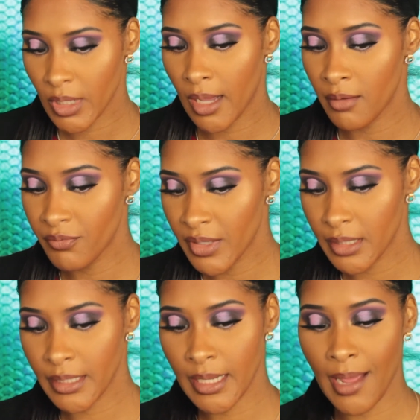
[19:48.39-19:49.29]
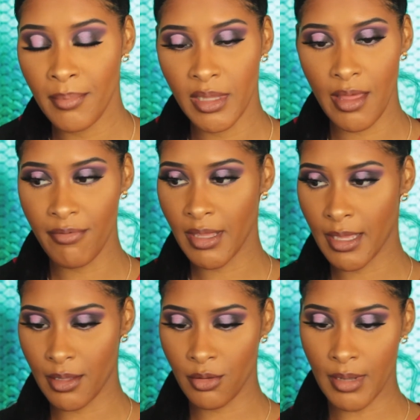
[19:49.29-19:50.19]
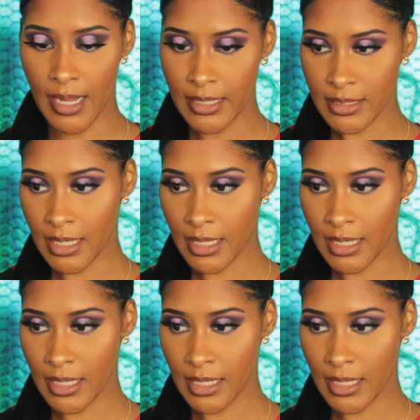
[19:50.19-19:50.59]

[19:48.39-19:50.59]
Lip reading: I'm feeling it. I'm loving it, you guys.